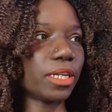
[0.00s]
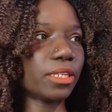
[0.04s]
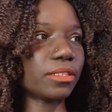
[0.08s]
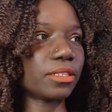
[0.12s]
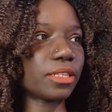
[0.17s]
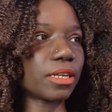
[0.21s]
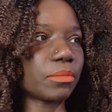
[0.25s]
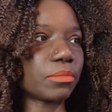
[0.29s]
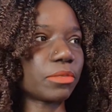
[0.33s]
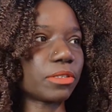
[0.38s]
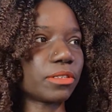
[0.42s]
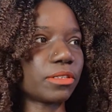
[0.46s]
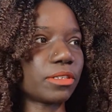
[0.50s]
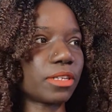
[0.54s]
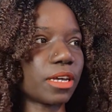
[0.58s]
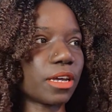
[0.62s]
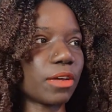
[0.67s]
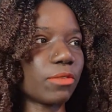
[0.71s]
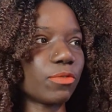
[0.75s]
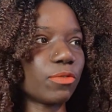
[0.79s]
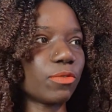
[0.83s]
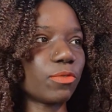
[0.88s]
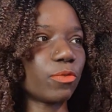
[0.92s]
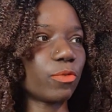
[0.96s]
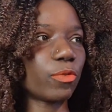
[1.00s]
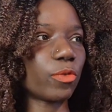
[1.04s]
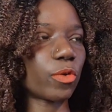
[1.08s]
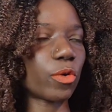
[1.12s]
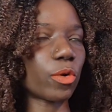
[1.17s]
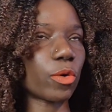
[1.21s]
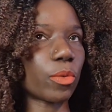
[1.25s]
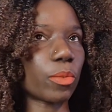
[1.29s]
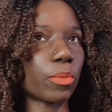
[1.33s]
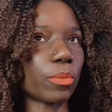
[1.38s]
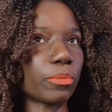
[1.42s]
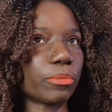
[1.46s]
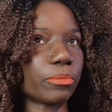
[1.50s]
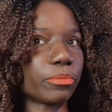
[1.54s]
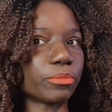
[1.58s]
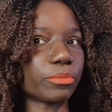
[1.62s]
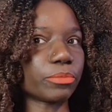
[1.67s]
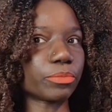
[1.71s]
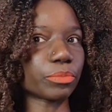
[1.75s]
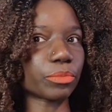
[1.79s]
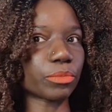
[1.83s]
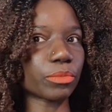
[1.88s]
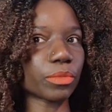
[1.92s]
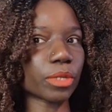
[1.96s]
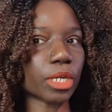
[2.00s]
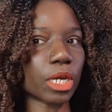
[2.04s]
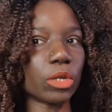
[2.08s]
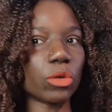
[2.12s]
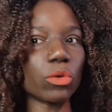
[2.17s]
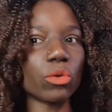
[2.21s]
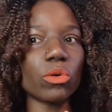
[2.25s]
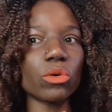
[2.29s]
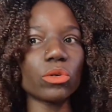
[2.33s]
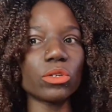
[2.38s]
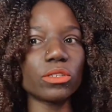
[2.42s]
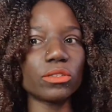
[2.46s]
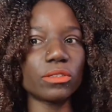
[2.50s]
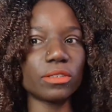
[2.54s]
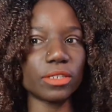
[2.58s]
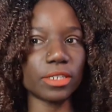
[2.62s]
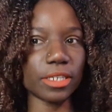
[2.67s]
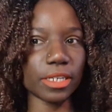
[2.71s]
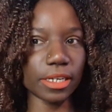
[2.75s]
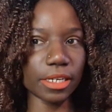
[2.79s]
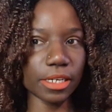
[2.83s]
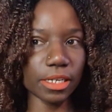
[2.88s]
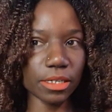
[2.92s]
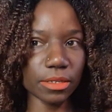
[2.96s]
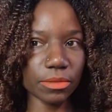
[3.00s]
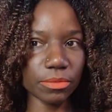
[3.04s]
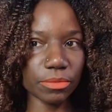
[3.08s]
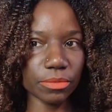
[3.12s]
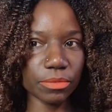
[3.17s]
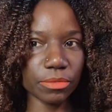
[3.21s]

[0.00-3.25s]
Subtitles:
some stuff from Nordsee